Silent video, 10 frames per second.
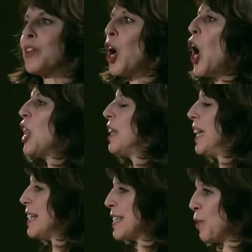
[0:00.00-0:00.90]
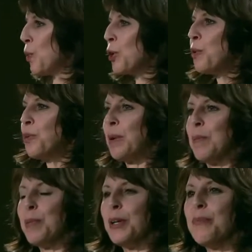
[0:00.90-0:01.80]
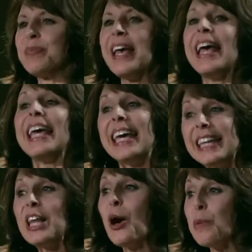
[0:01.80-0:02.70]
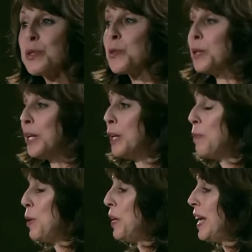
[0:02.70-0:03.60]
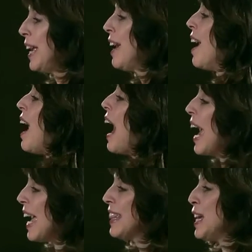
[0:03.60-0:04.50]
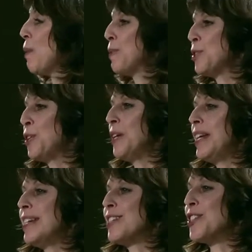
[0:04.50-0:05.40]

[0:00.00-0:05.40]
calling to work with people in the homeschooling community. I had the opportunity to